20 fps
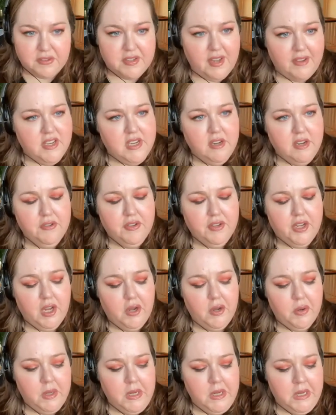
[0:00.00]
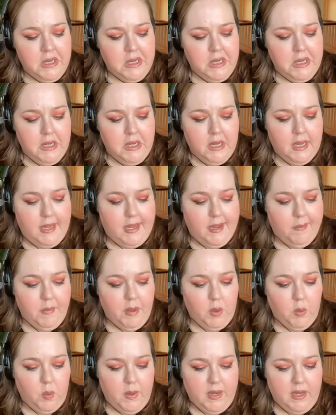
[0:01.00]
or 7 years ago.
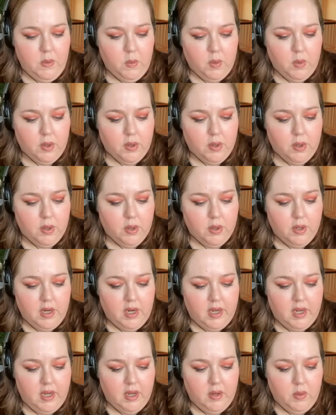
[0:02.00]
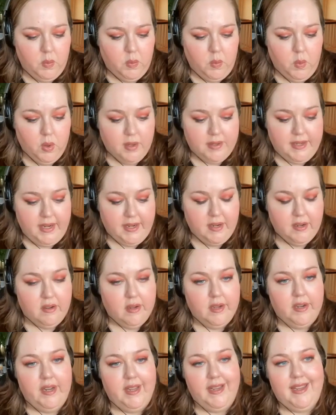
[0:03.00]
We were working
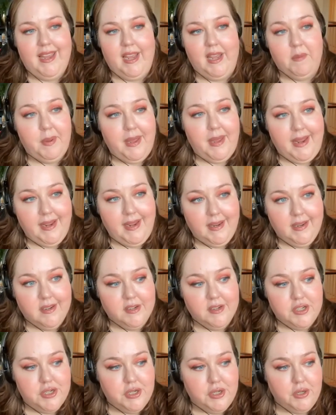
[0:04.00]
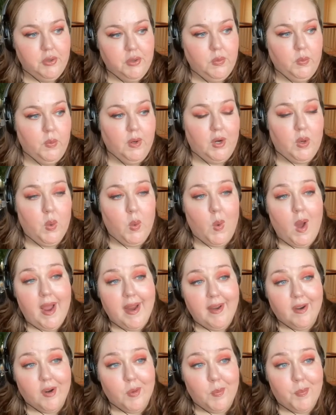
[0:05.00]
on a campaign to
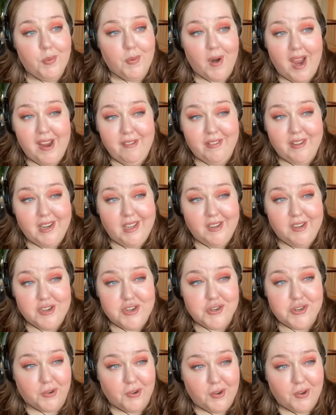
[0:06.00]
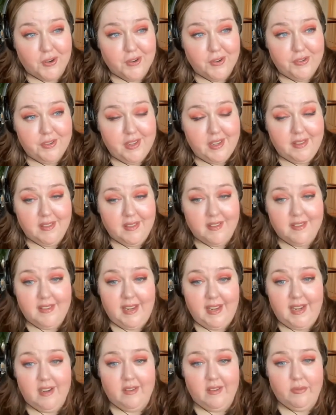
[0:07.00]
require private insurers in the
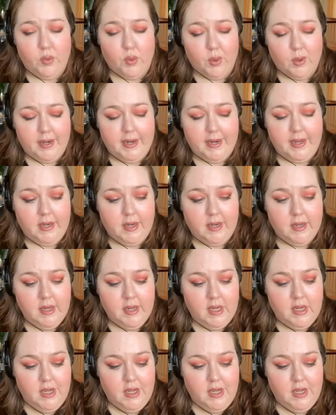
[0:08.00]
state of Oregon